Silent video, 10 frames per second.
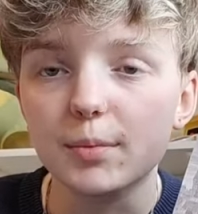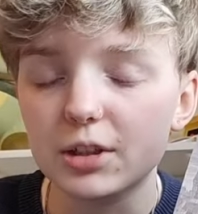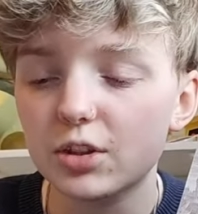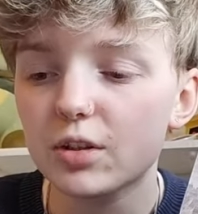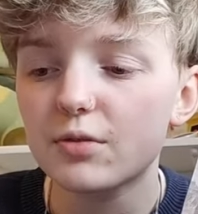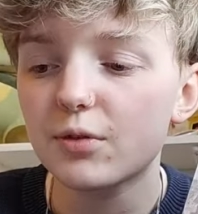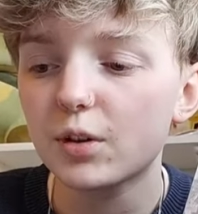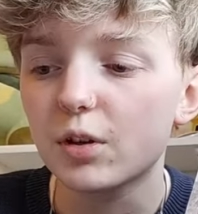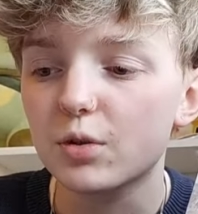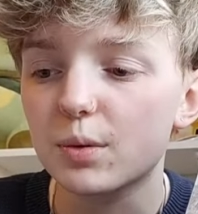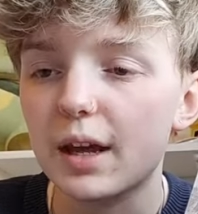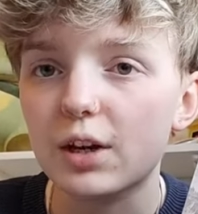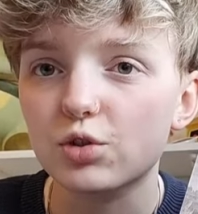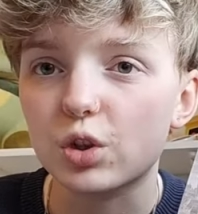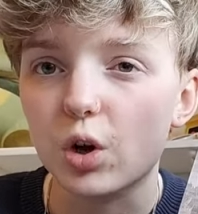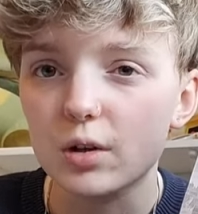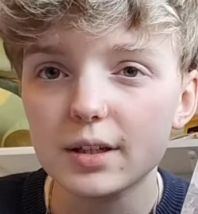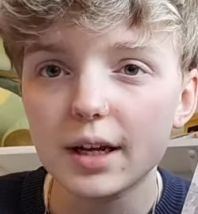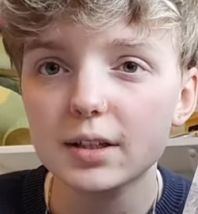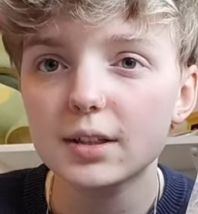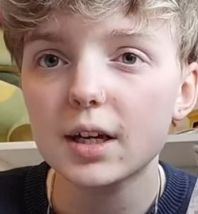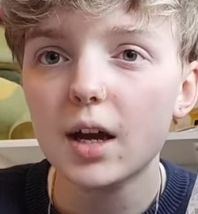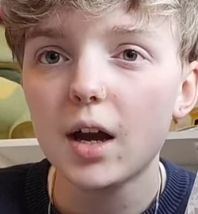Like, she does footnotes with extra context,